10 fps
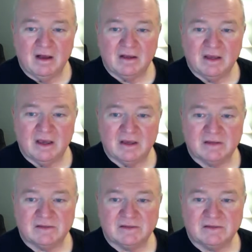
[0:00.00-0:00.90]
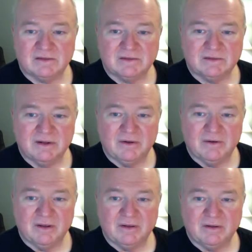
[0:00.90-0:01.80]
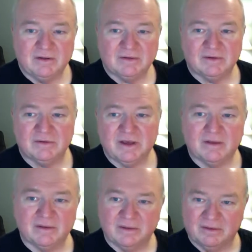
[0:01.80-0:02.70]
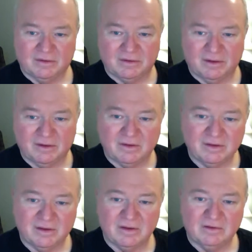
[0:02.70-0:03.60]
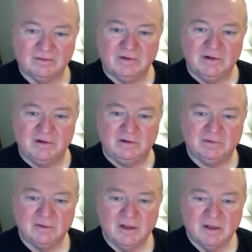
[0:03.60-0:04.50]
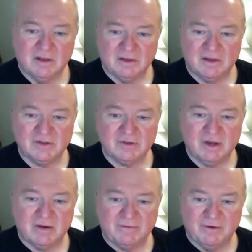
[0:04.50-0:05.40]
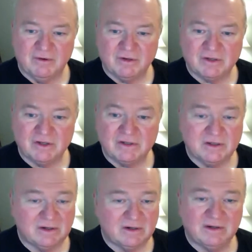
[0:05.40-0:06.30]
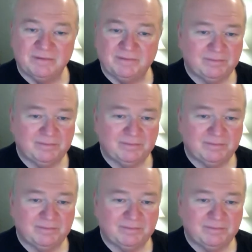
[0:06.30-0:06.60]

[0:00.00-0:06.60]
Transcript: Yes, and so yeah, the things you got to focus on studying.